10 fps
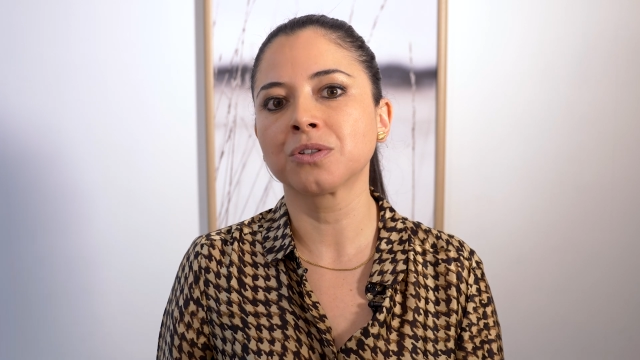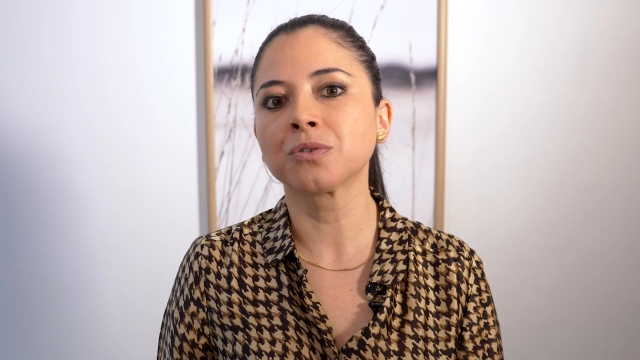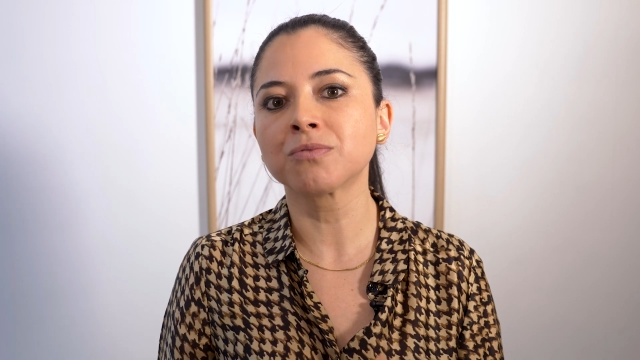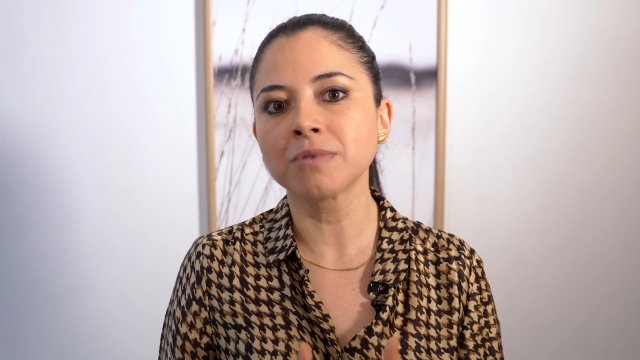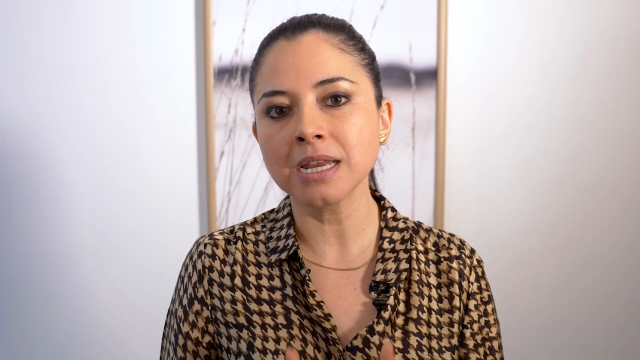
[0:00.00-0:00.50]
to
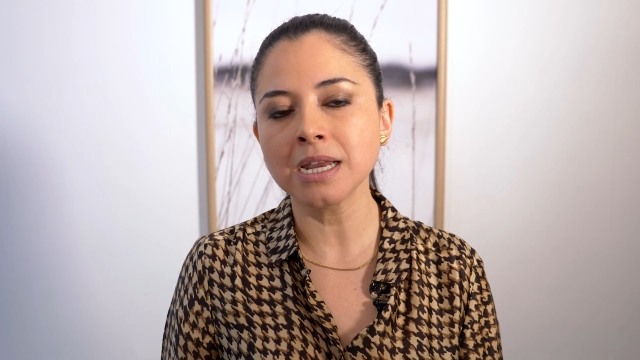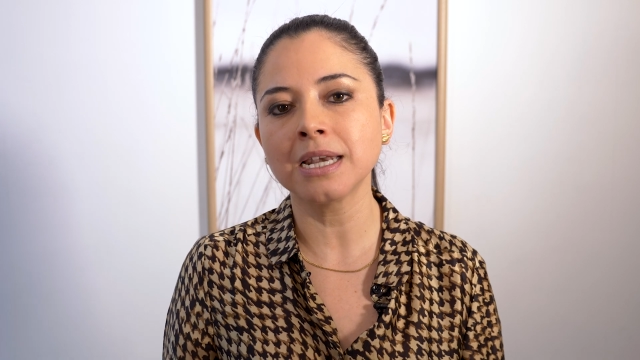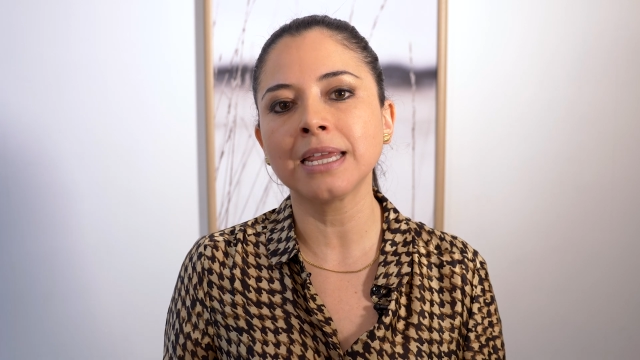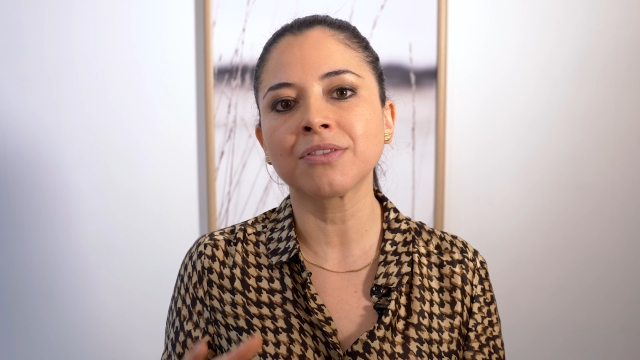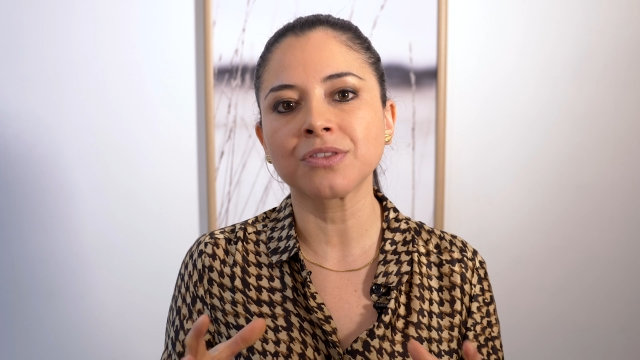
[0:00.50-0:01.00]

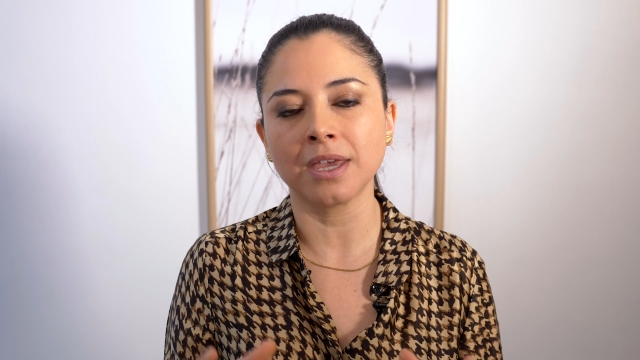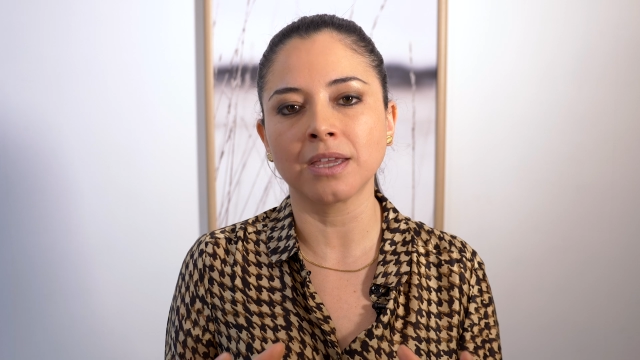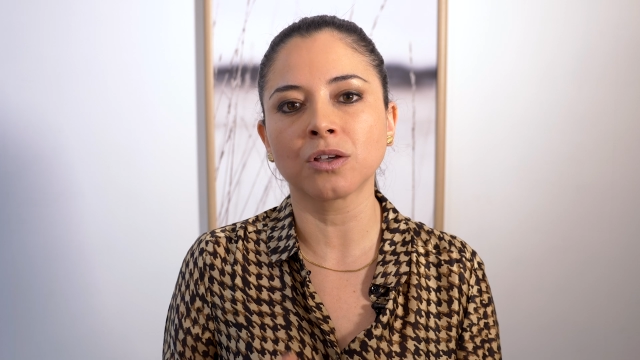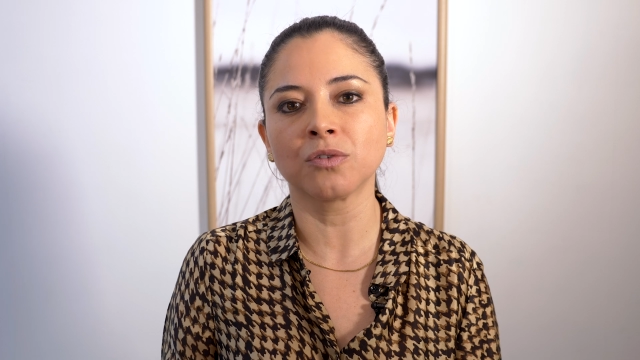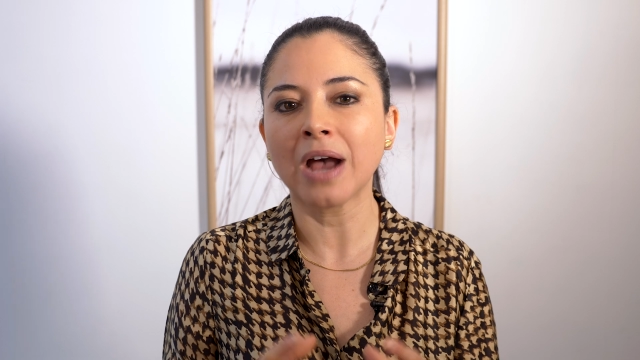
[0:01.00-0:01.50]
really
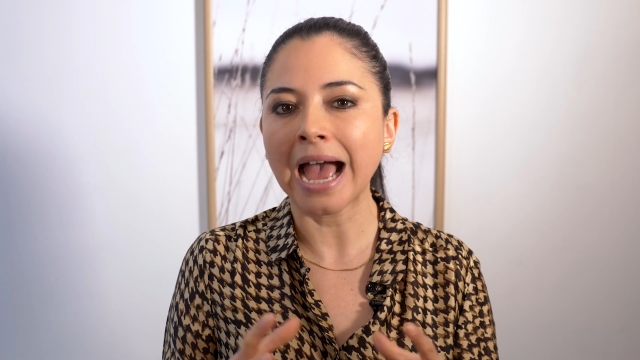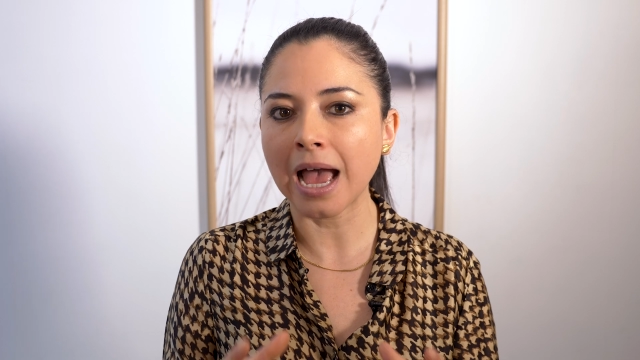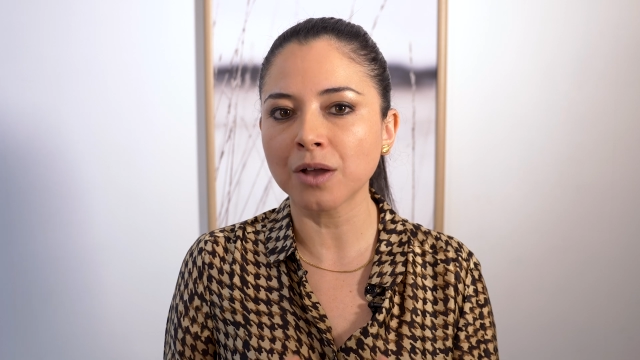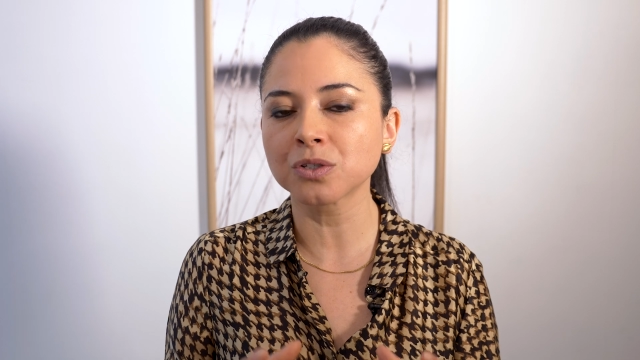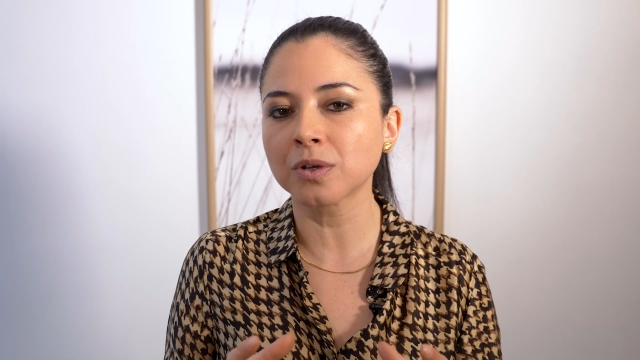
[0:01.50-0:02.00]
think of
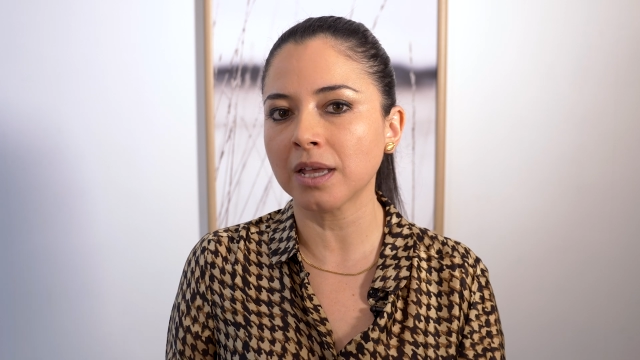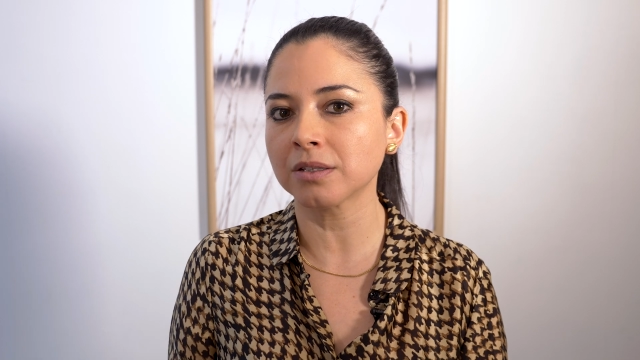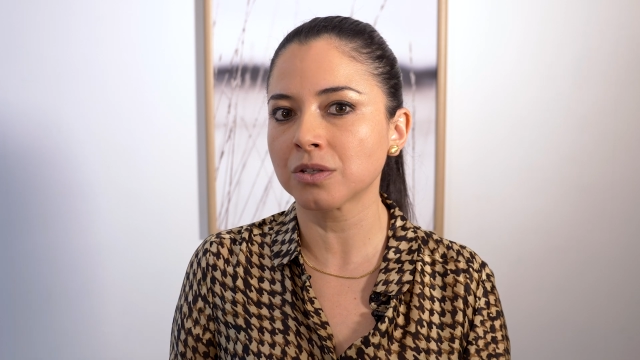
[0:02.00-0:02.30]
how to get